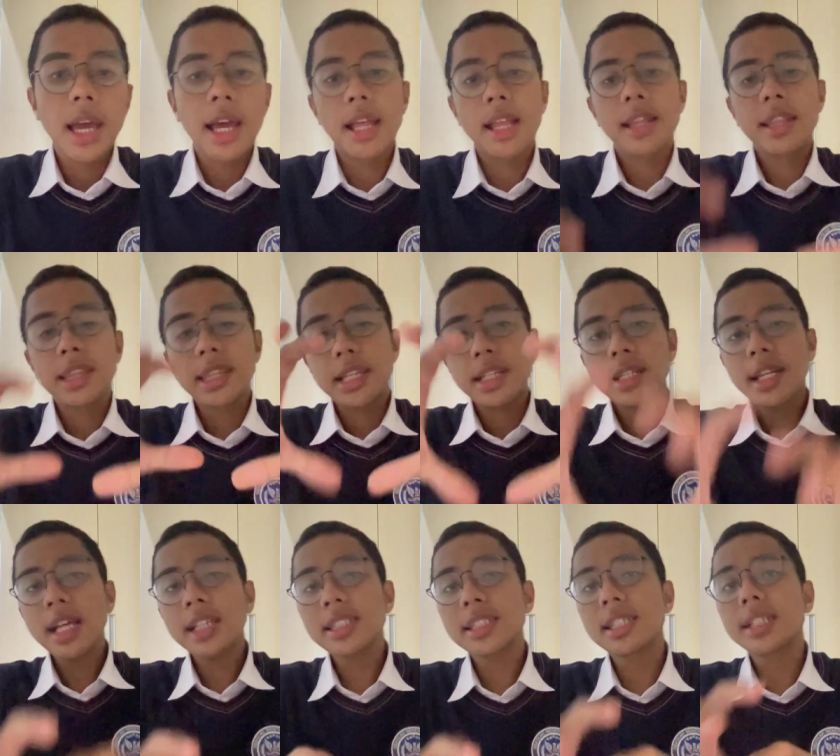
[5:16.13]
and the
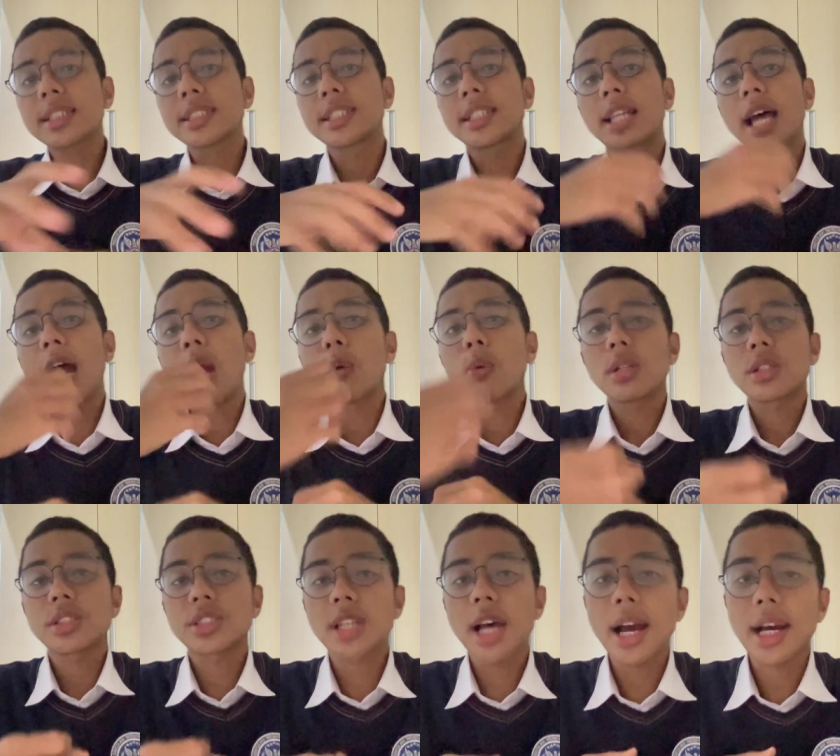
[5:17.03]
next things that I
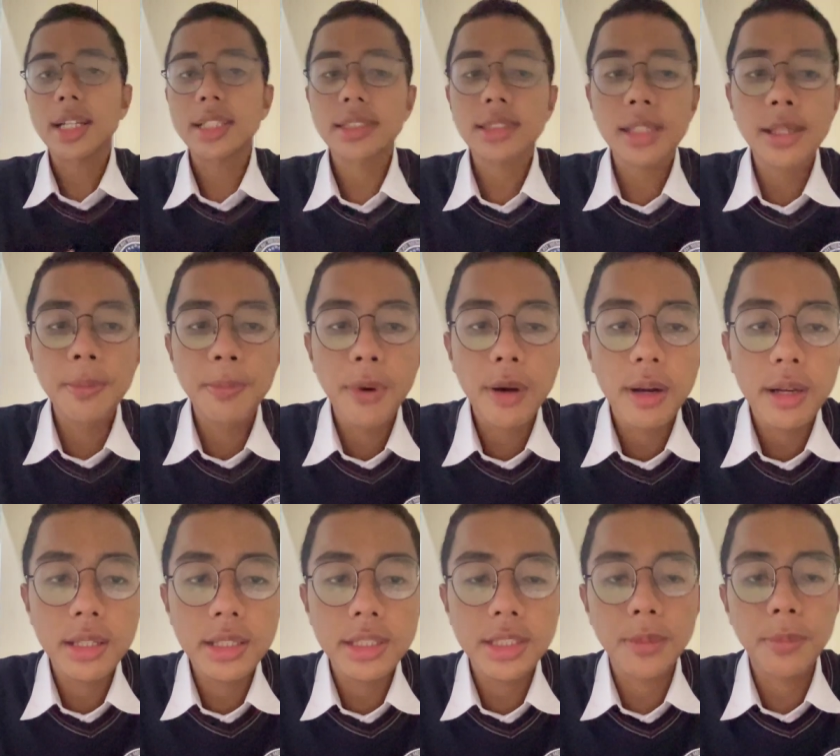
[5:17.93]
want to talk is about,
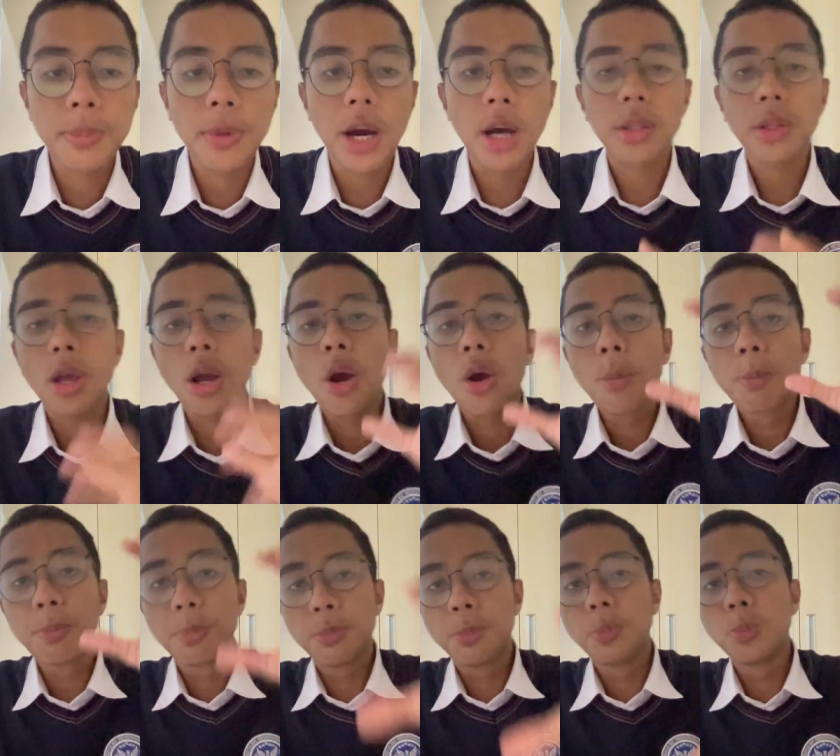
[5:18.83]
it's about
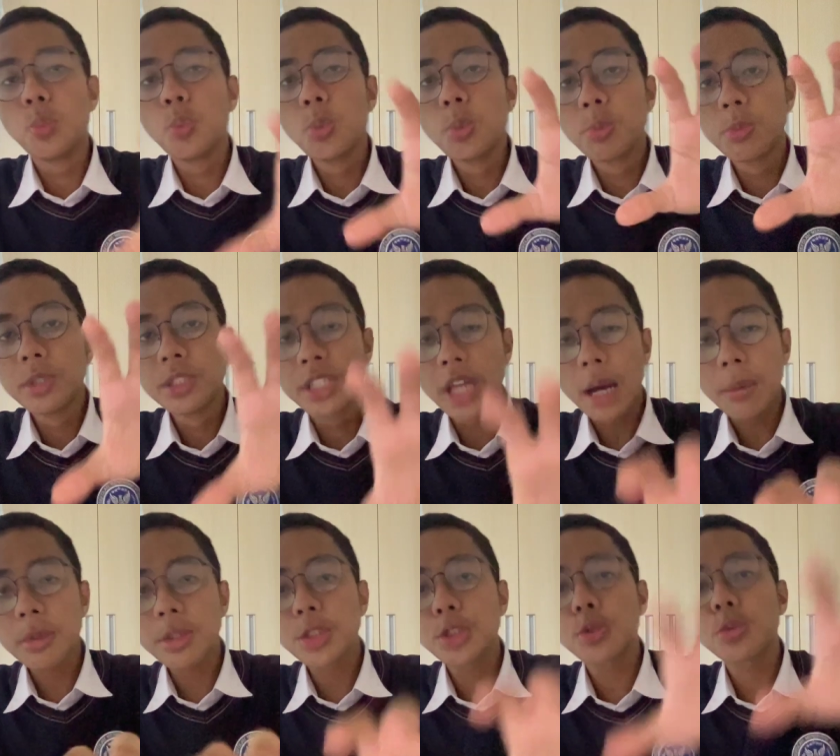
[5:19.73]

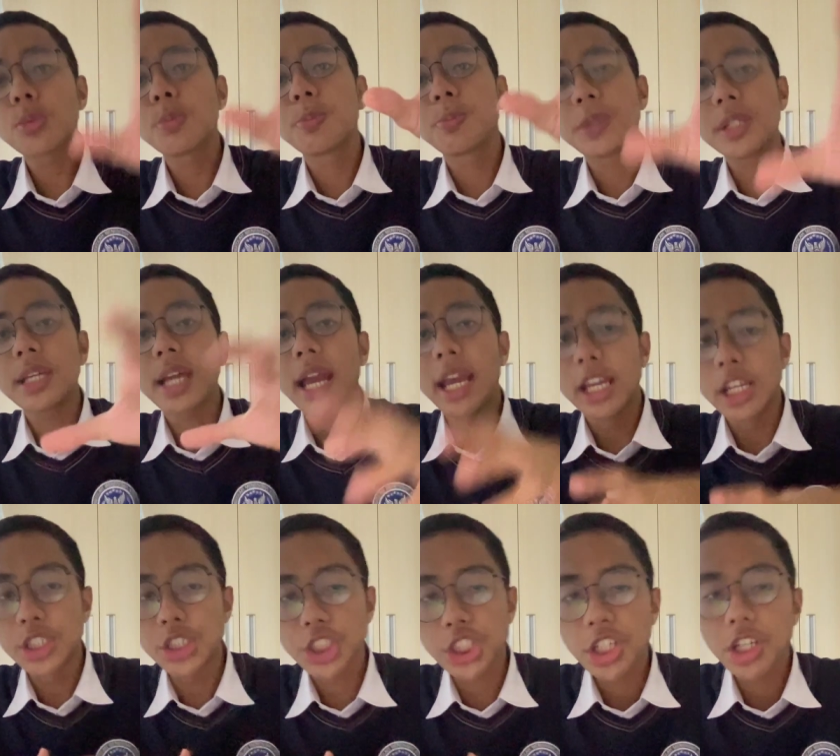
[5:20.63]

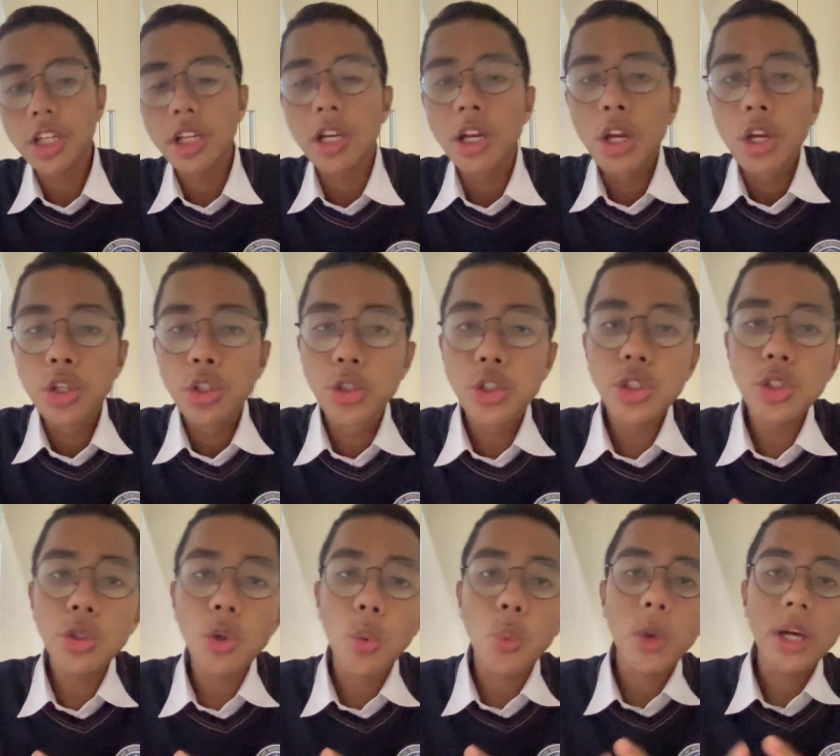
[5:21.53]
WBH. Do you
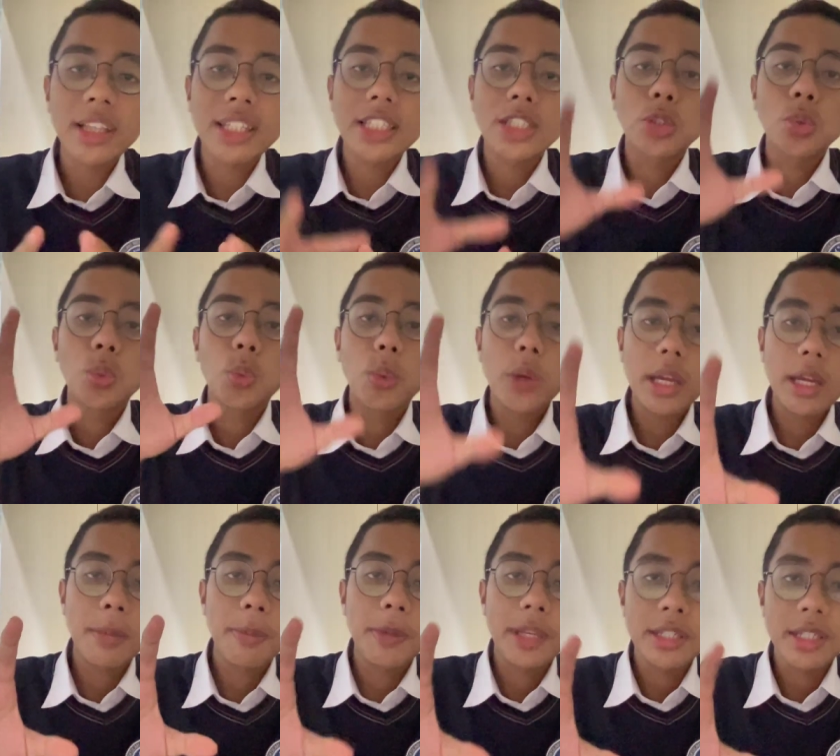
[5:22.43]
know what is
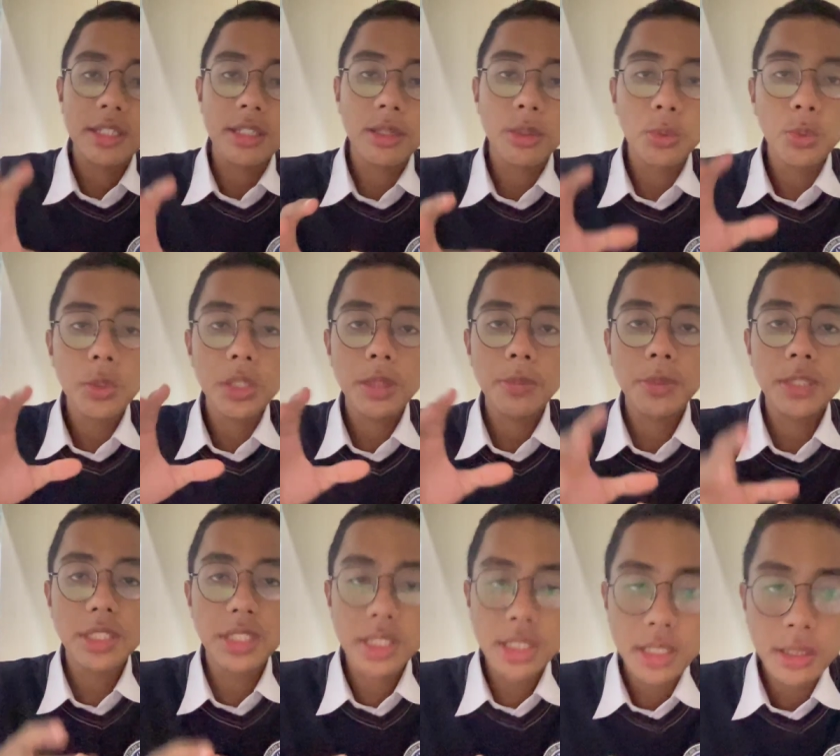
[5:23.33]

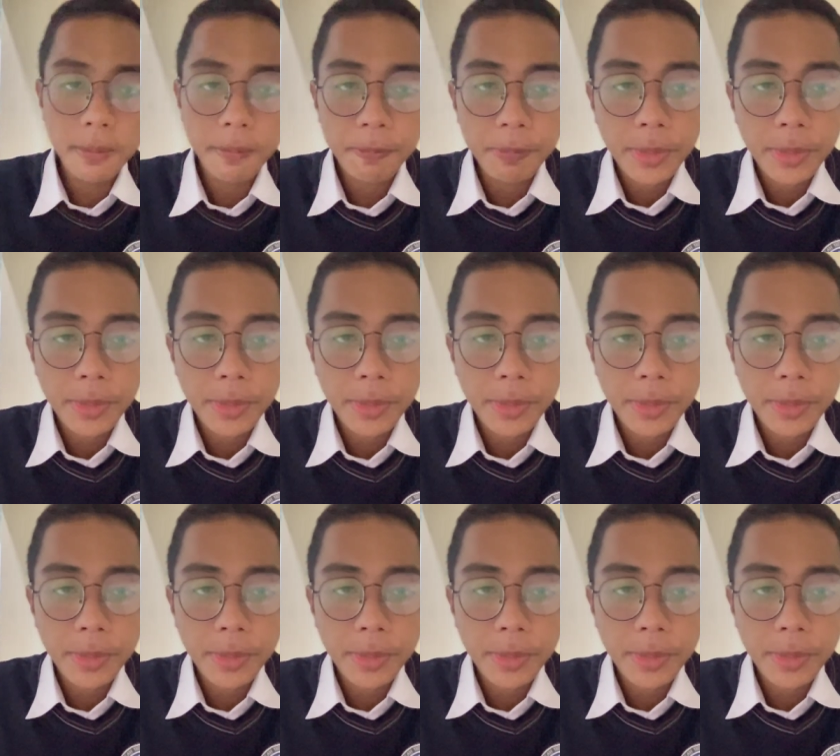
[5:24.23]
WBG?